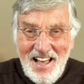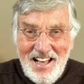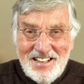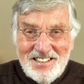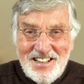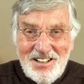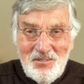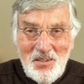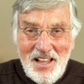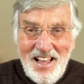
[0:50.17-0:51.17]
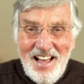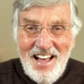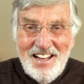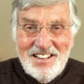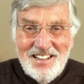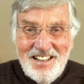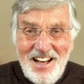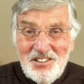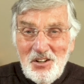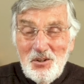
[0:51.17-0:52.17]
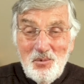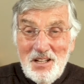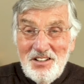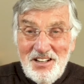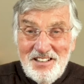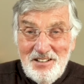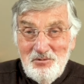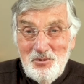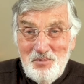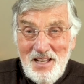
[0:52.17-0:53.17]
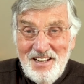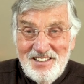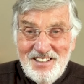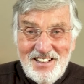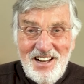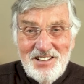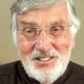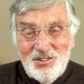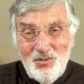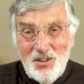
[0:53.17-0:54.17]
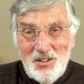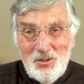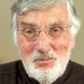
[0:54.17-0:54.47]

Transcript: And uh, and I don't know whether it would be anything like this for you,